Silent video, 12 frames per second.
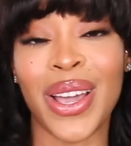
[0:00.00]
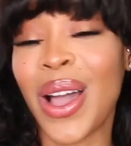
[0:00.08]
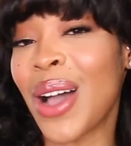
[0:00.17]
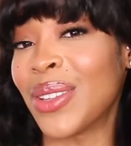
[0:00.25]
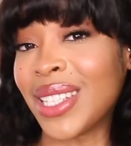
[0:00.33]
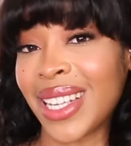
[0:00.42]

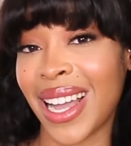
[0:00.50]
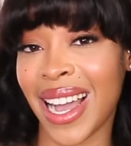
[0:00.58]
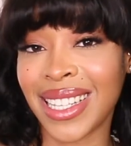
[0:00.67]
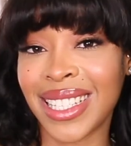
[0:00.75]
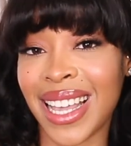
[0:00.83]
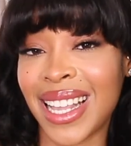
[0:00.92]
I'll see you
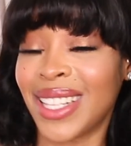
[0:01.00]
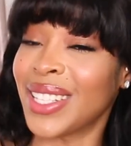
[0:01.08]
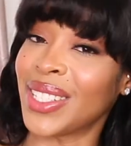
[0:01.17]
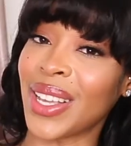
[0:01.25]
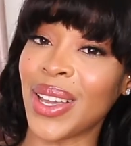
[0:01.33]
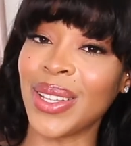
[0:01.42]
guys then,
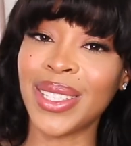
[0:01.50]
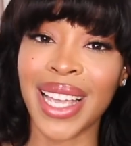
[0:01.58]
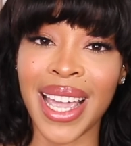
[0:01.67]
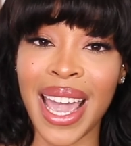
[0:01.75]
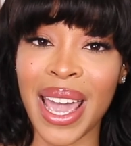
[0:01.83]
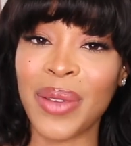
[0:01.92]
so
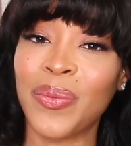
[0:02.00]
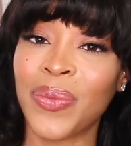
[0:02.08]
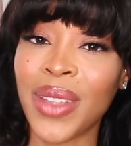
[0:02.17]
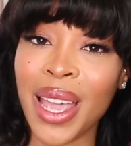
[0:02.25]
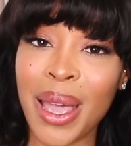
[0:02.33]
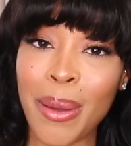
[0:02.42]
take care,
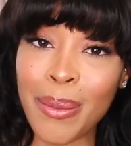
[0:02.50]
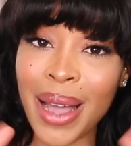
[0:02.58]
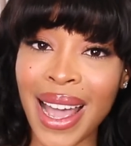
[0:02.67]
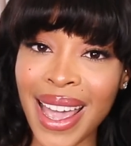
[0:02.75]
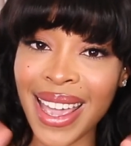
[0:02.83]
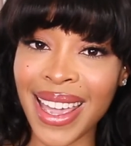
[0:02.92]

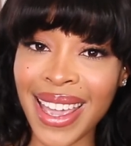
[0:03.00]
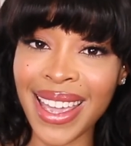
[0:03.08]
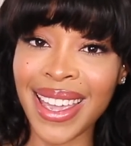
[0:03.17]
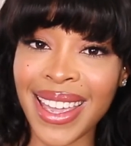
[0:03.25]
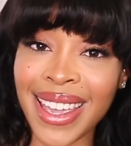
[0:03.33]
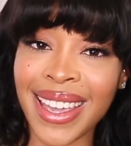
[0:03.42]

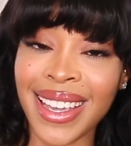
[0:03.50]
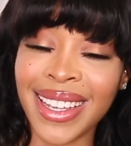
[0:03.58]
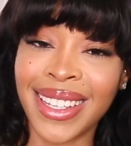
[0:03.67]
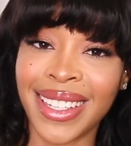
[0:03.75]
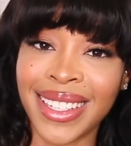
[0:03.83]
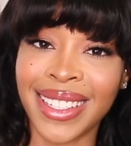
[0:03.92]
bye.